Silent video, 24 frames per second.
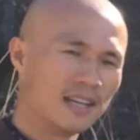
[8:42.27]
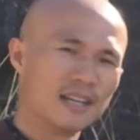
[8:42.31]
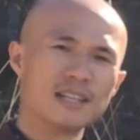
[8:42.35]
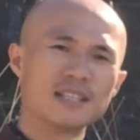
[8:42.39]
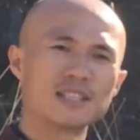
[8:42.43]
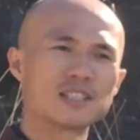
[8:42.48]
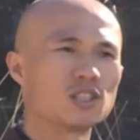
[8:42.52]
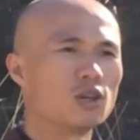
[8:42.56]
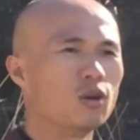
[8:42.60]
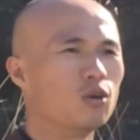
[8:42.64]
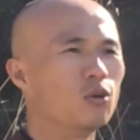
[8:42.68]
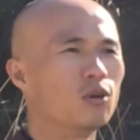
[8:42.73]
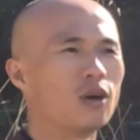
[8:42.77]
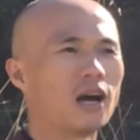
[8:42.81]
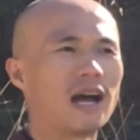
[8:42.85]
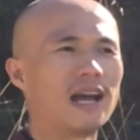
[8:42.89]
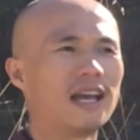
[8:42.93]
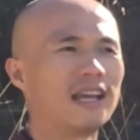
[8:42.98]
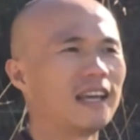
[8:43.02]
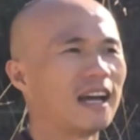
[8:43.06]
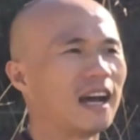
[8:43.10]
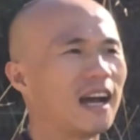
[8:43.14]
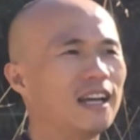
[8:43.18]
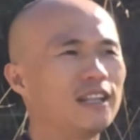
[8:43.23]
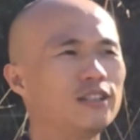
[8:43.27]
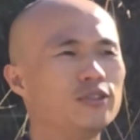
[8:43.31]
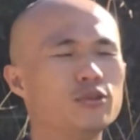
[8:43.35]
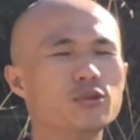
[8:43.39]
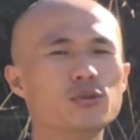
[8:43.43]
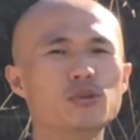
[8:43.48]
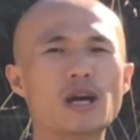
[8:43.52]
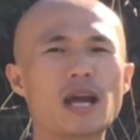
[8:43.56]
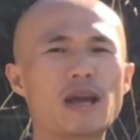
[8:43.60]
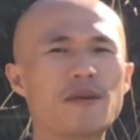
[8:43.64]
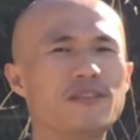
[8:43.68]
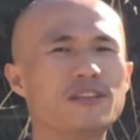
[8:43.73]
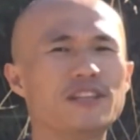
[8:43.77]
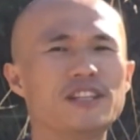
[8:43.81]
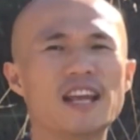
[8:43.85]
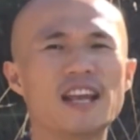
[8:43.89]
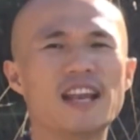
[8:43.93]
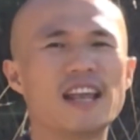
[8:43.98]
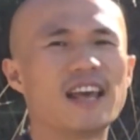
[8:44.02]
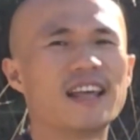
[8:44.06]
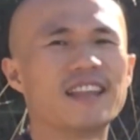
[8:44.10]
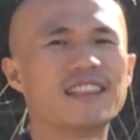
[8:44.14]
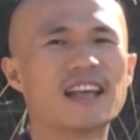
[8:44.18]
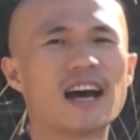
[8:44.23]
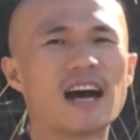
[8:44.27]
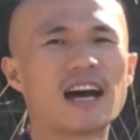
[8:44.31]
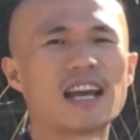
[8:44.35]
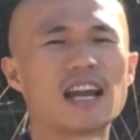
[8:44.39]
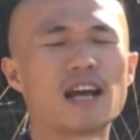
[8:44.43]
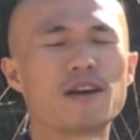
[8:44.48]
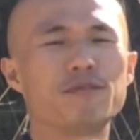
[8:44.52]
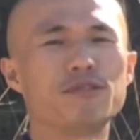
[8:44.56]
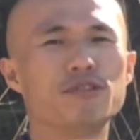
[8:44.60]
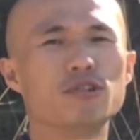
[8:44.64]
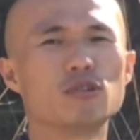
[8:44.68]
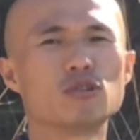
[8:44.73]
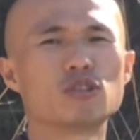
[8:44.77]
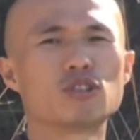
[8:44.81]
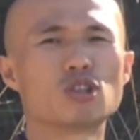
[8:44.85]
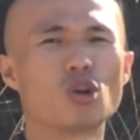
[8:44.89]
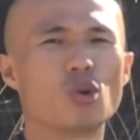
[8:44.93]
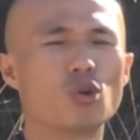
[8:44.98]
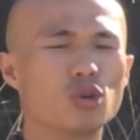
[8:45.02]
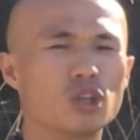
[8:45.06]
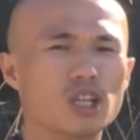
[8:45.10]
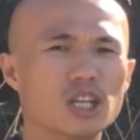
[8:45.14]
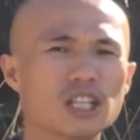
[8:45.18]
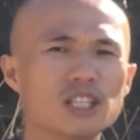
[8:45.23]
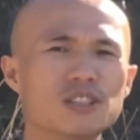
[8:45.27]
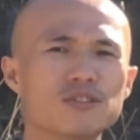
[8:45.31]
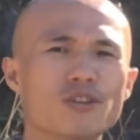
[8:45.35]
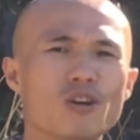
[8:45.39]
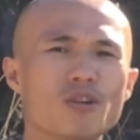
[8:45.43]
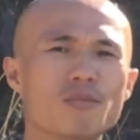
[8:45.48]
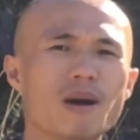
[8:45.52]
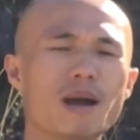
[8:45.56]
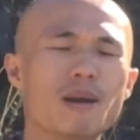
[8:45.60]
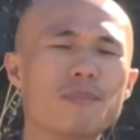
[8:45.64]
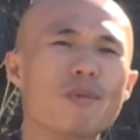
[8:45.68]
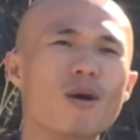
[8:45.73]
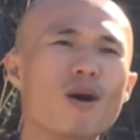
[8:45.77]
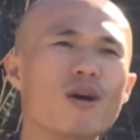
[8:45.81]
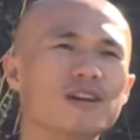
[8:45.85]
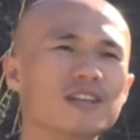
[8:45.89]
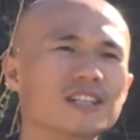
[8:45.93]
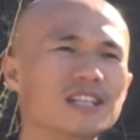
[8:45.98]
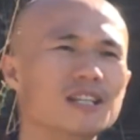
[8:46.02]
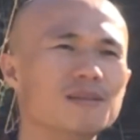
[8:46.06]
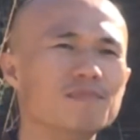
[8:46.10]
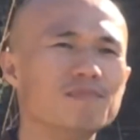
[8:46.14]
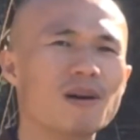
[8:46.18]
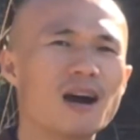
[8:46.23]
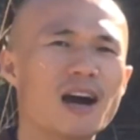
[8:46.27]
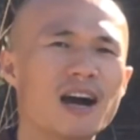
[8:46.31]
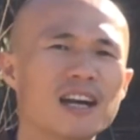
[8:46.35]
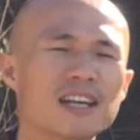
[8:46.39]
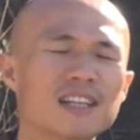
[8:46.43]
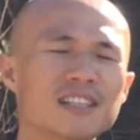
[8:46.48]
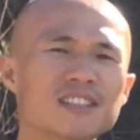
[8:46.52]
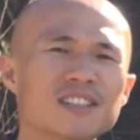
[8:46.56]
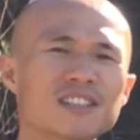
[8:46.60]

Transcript: So I, I do every day like that. I feel so good for my body and mind